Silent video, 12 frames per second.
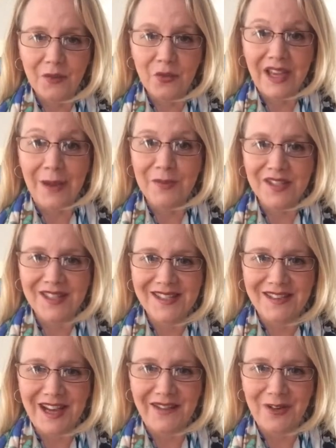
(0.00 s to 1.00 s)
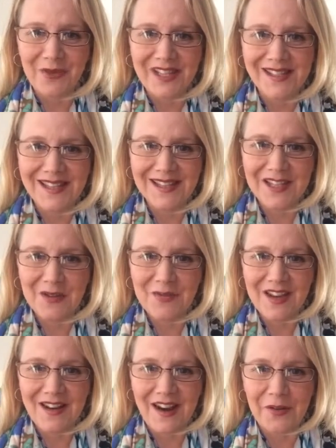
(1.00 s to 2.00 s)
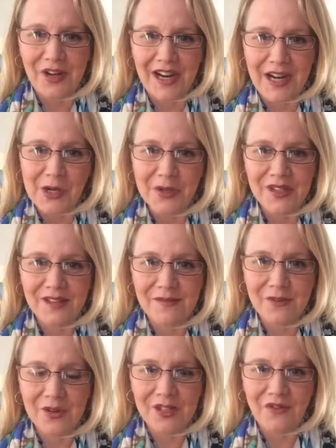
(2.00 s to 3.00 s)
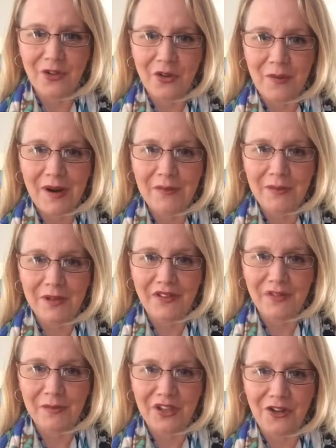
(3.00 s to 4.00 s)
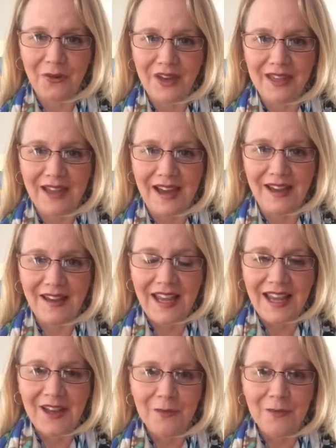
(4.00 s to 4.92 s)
We happen to still have a we system in our house, and most of you are probably familiar with that.